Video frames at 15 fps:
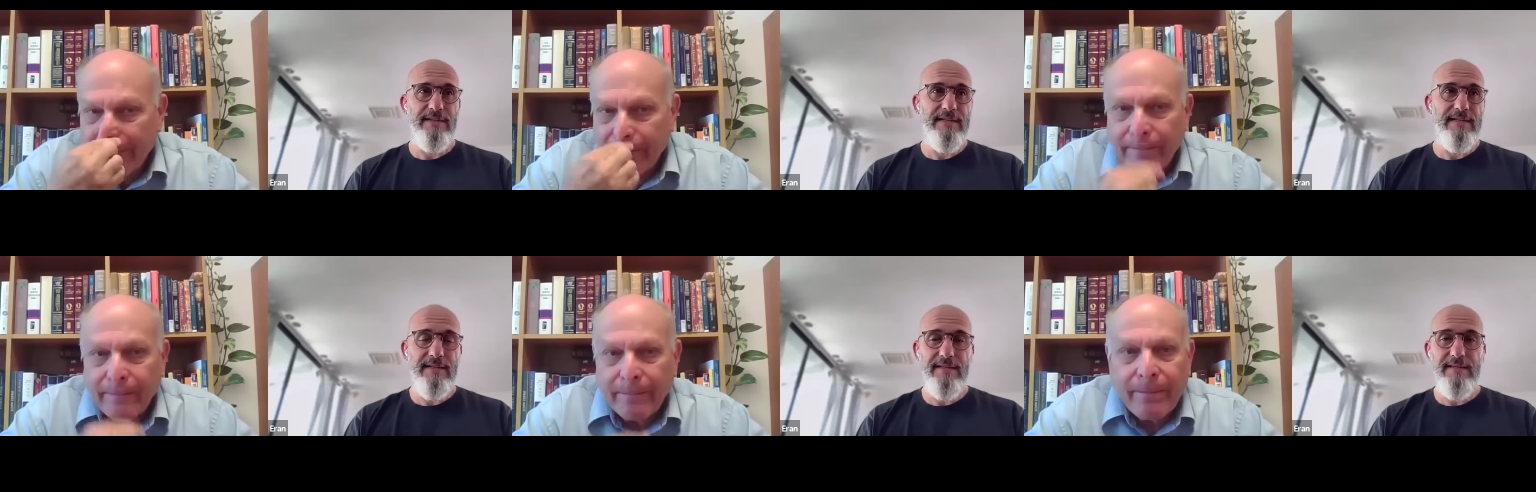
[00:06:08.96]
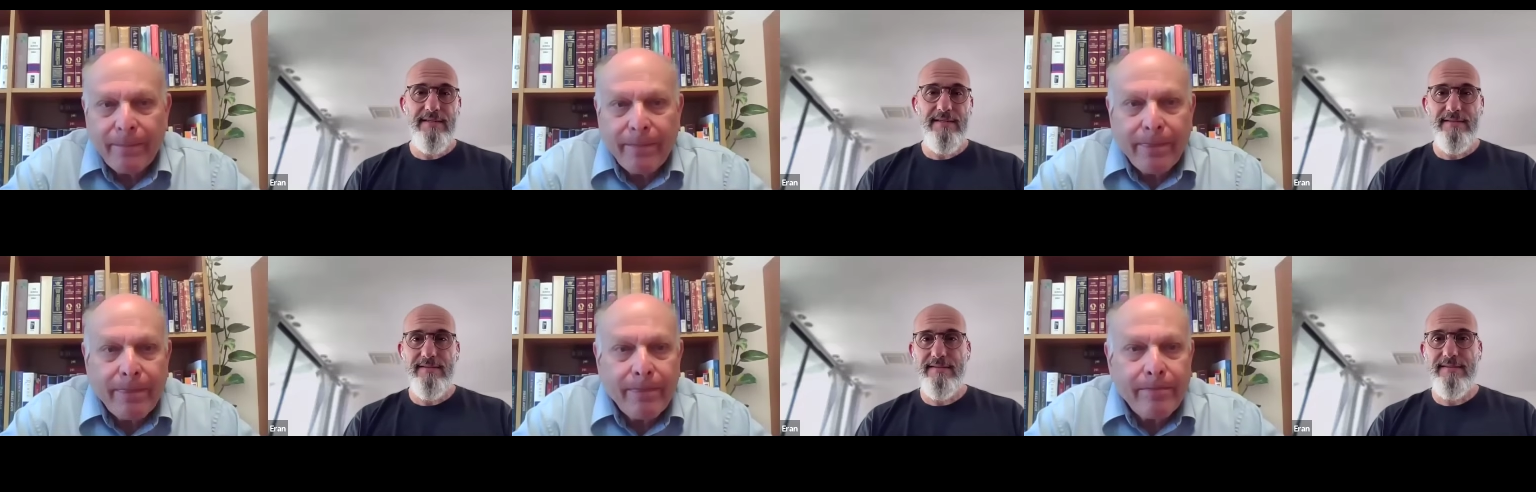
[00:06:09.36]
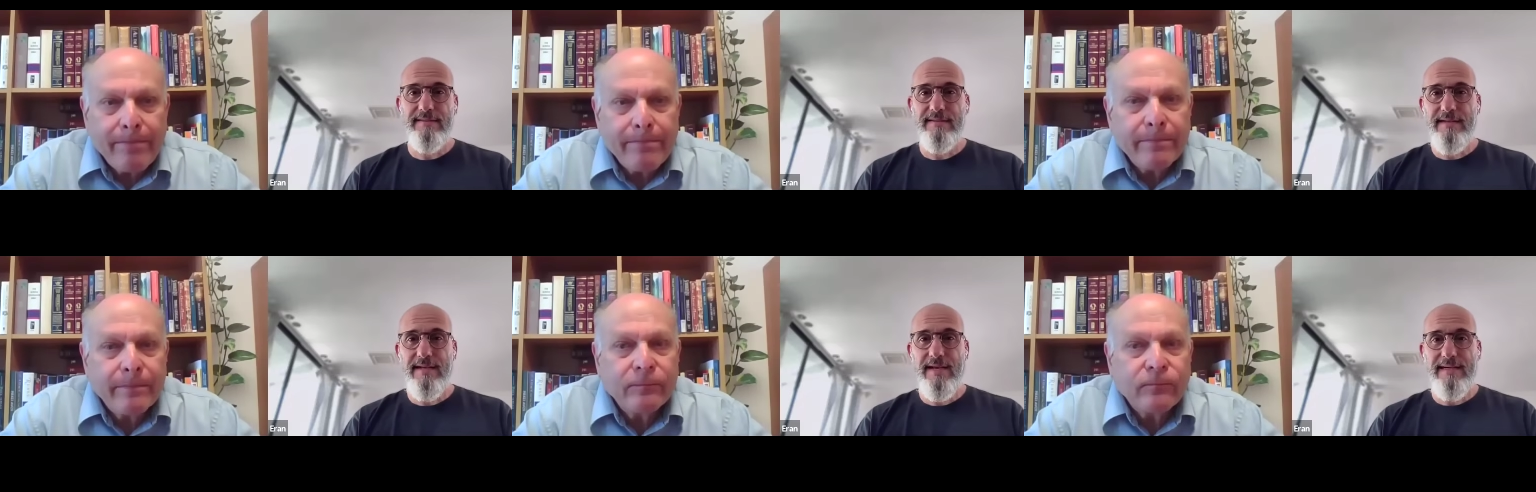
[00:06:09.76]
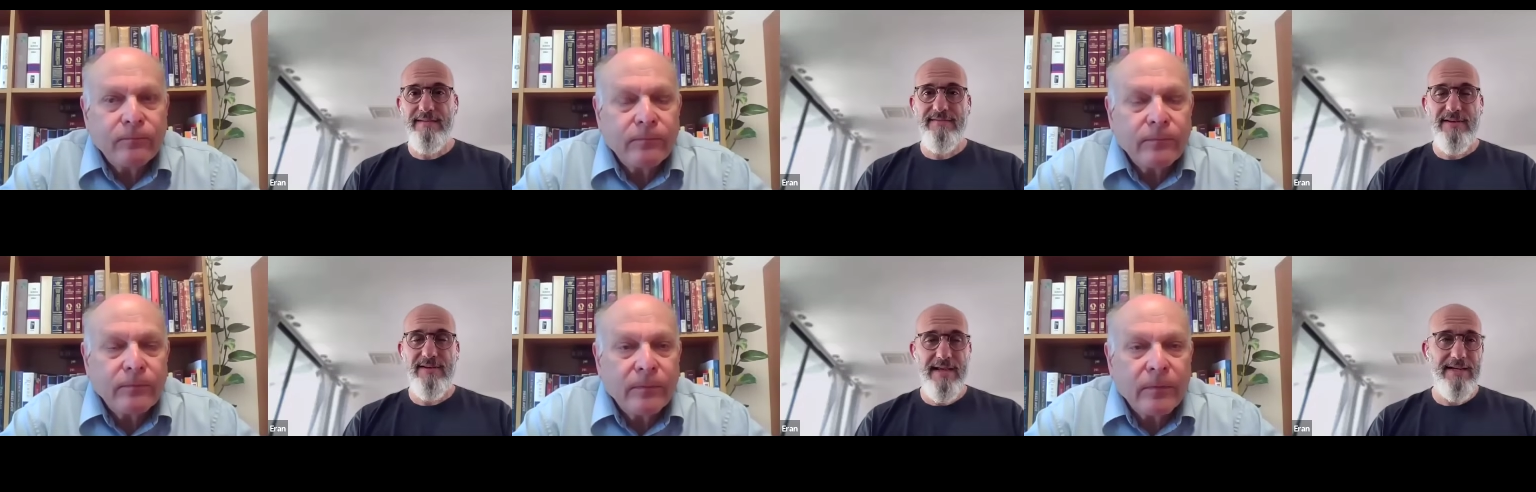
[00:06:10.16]
Speaker 1: Fertility is
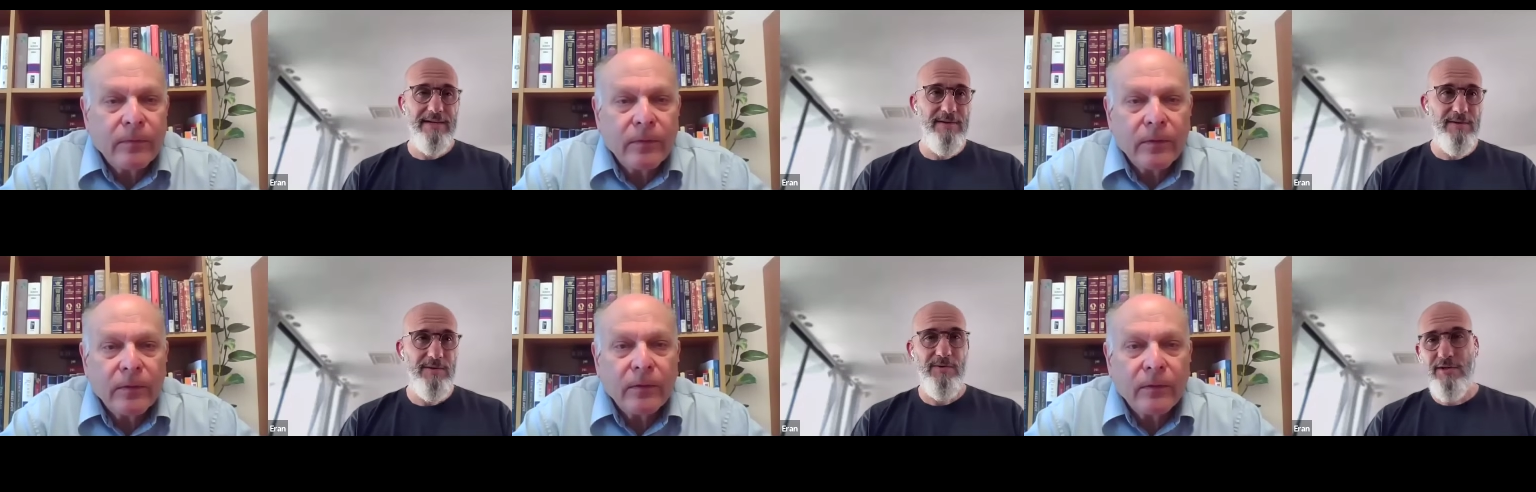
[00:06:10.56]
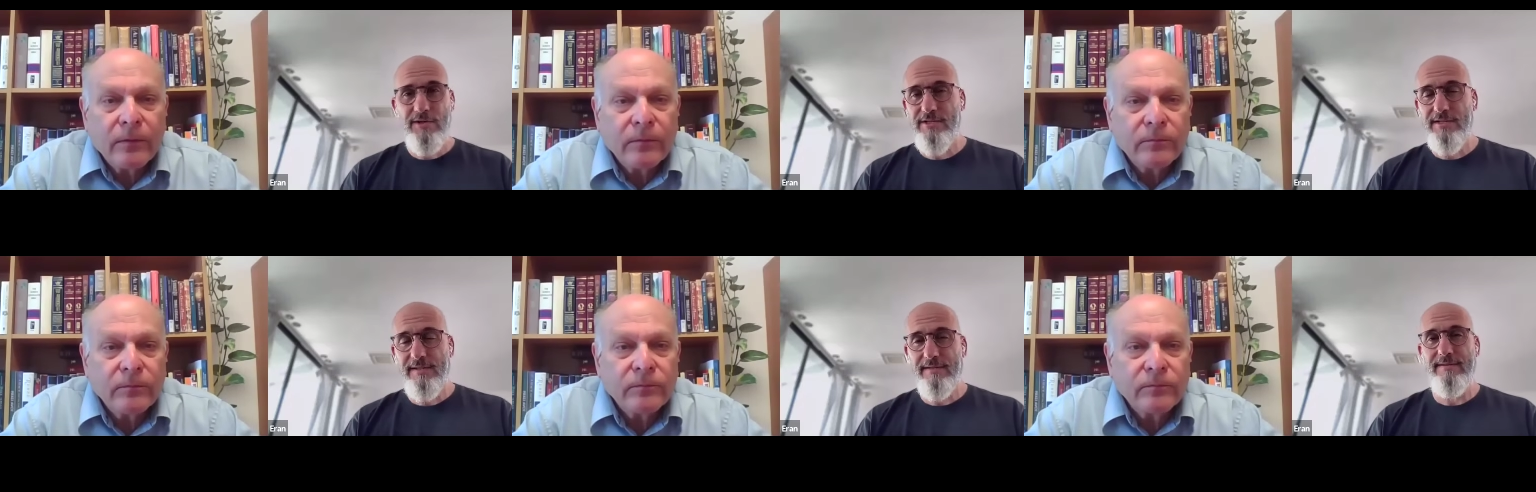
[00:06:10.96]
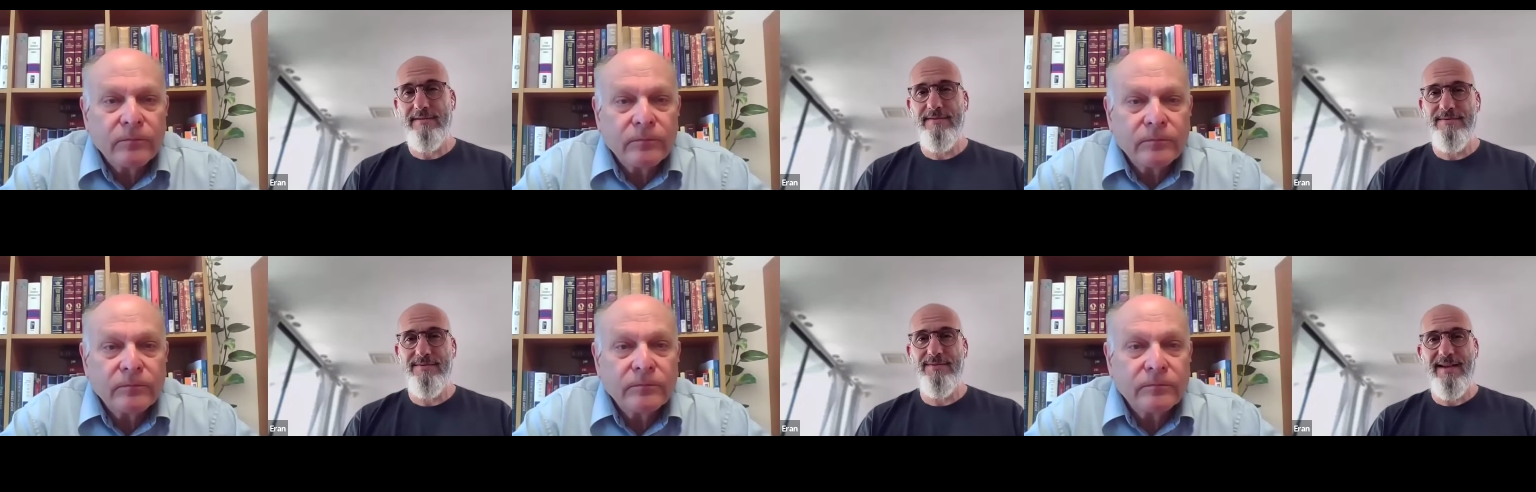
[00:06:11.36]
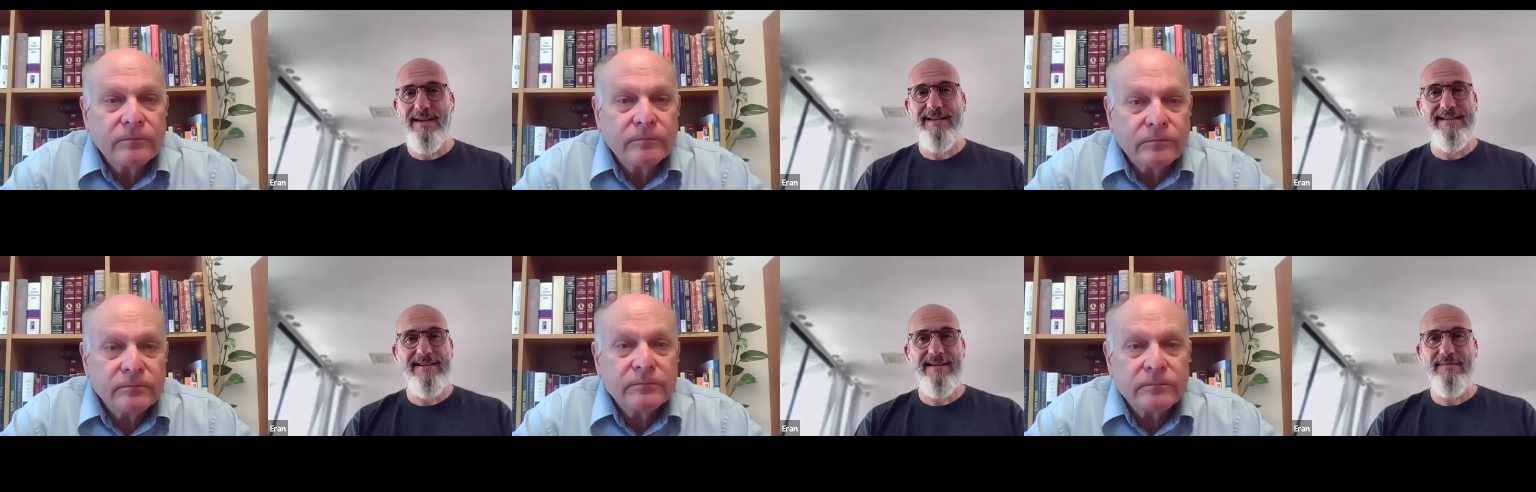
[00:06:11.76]
kind of like nutrition,
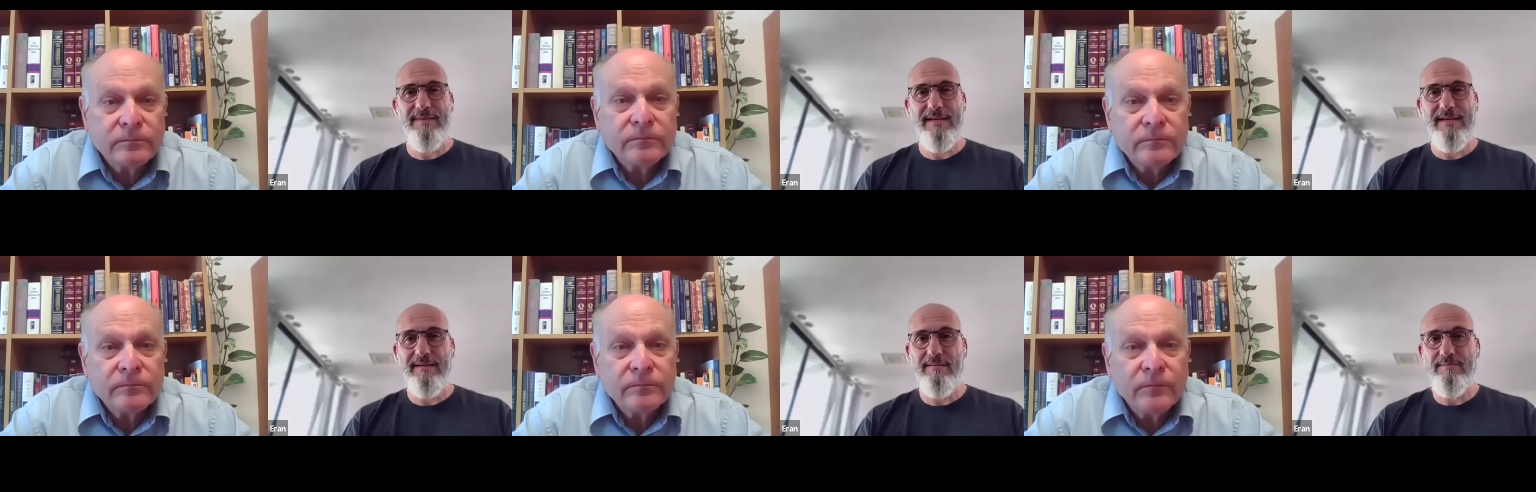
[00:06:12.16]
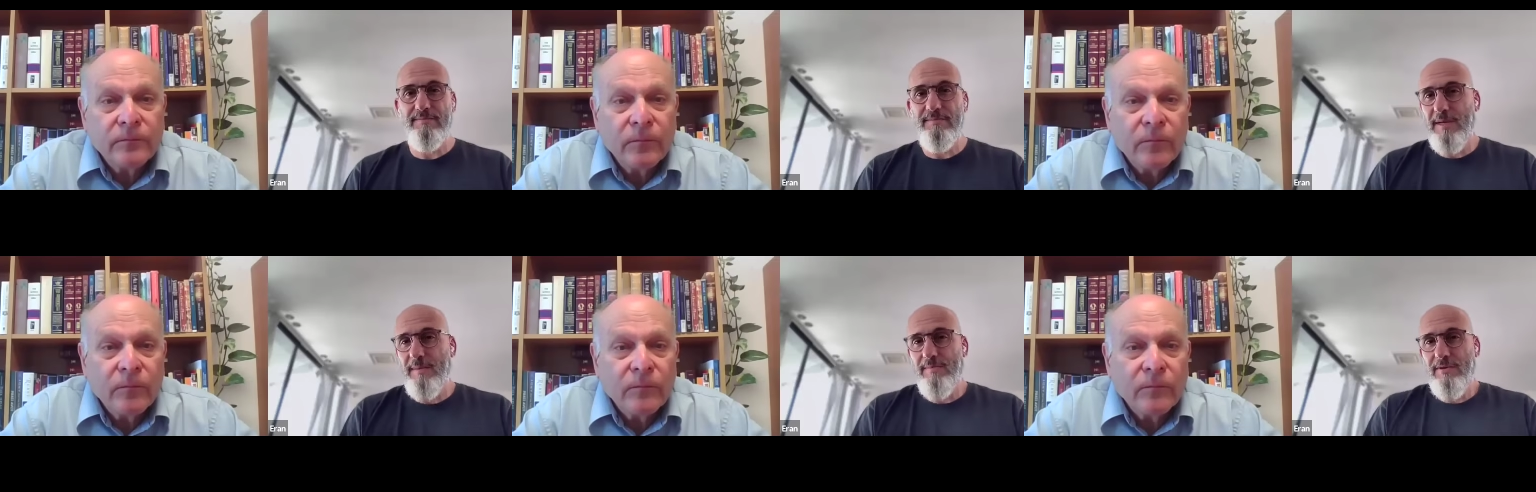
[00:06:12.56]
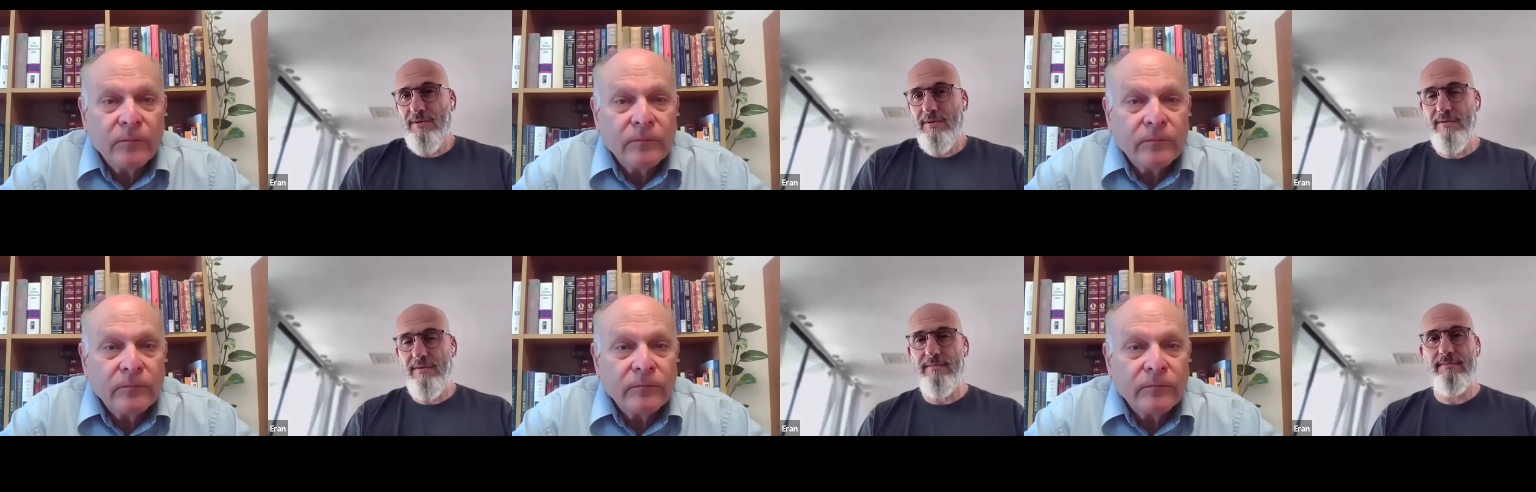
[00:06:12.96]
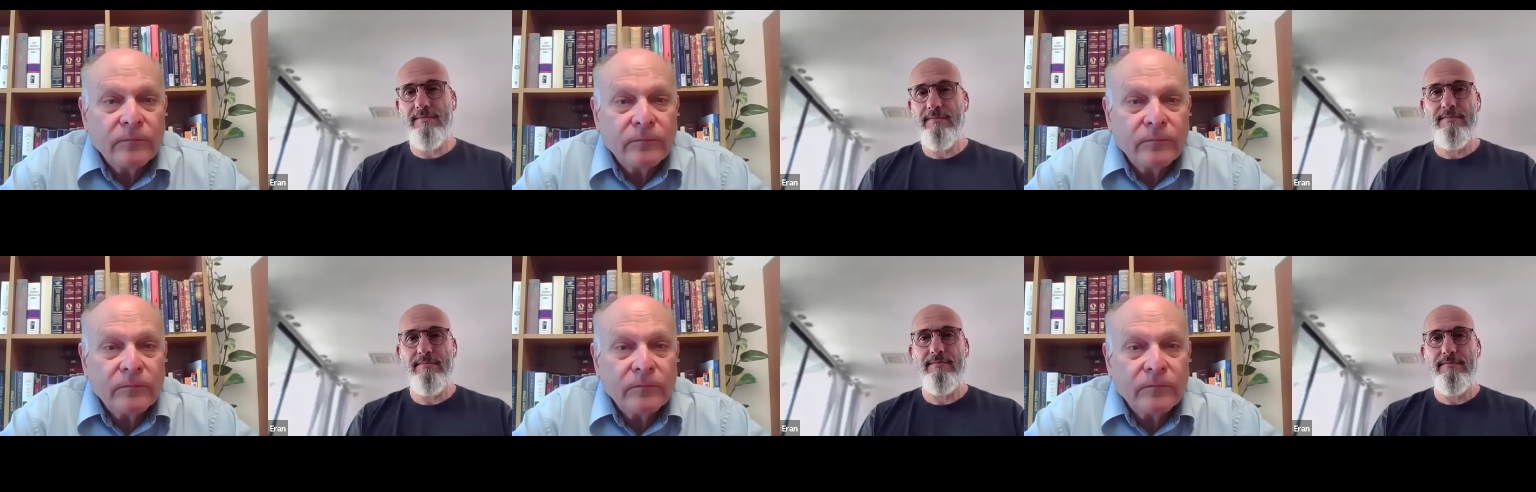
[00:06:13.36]
right? I mean,
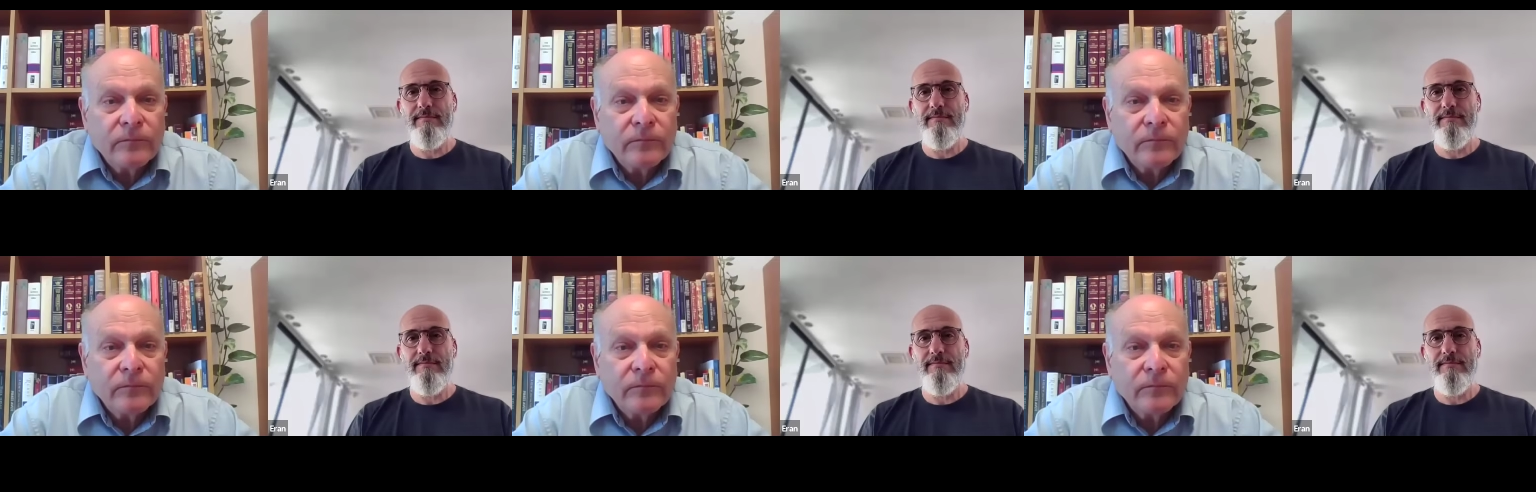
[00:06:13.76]
people